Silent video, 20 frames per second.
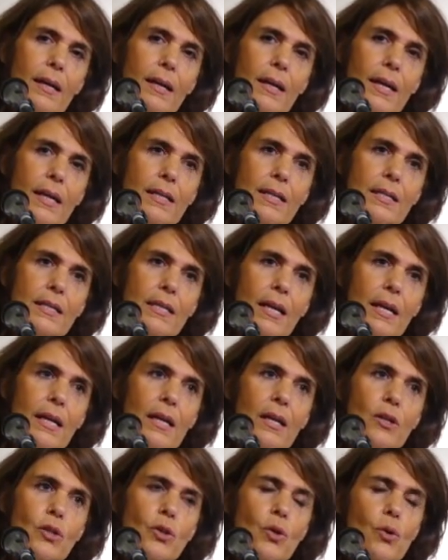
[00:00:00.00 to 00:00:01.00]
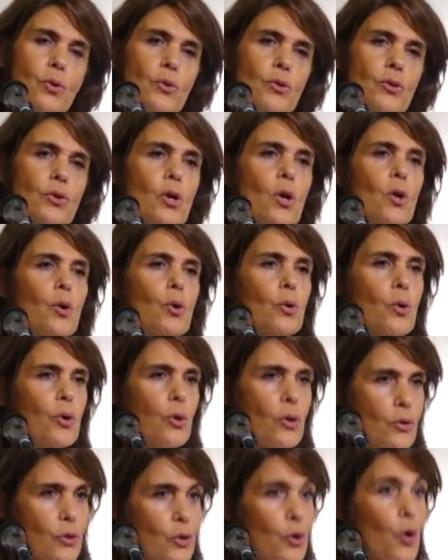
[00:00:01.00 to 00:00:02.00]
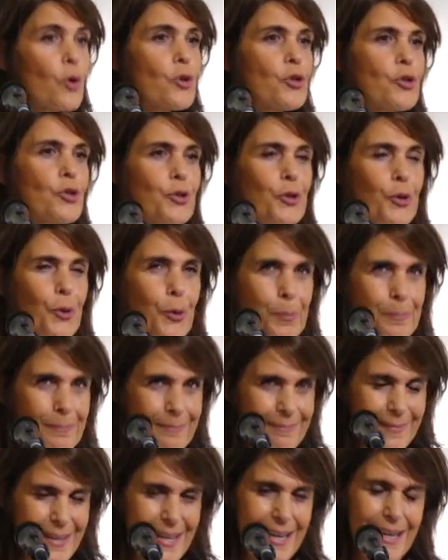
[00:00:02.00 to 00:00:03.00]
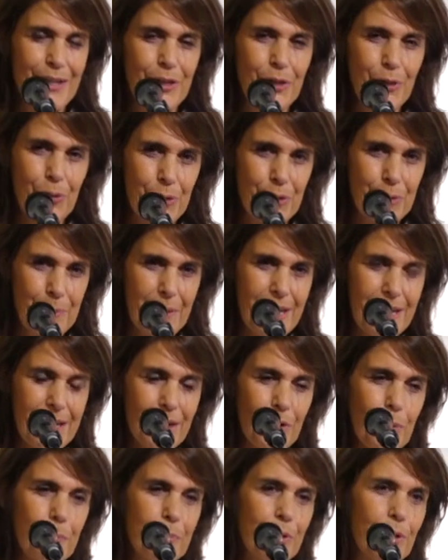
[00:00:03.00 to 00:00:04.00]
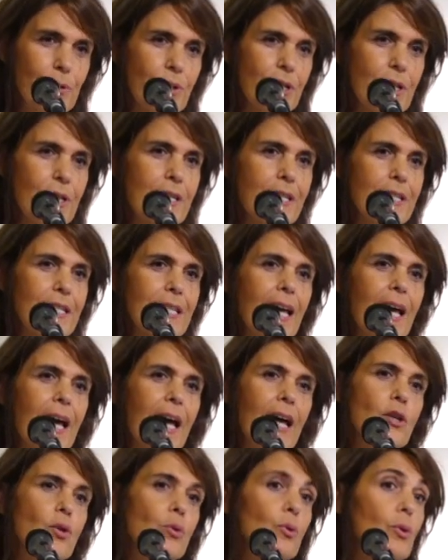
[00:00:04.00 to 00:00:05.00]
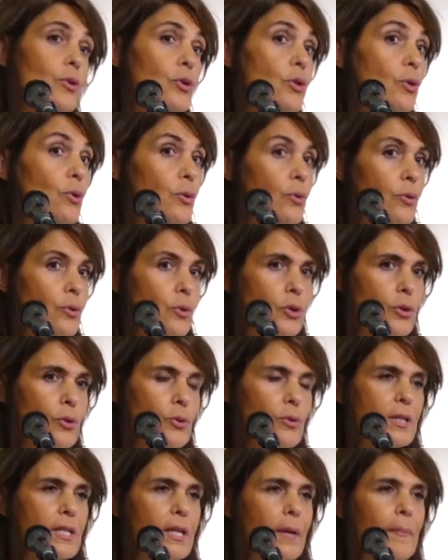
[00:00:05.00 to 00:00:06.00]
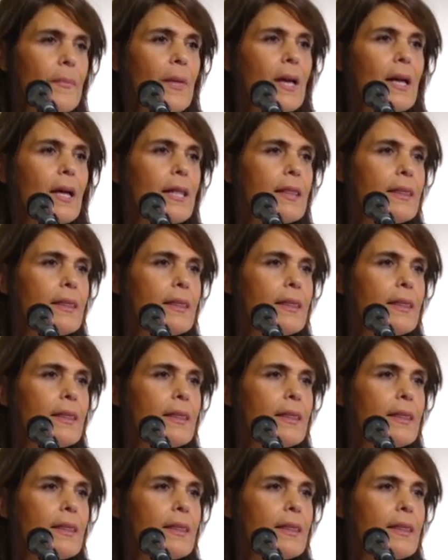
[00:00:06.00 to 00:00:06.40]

let's say, those who couldn't consume those mini computers and who also couldn't use them,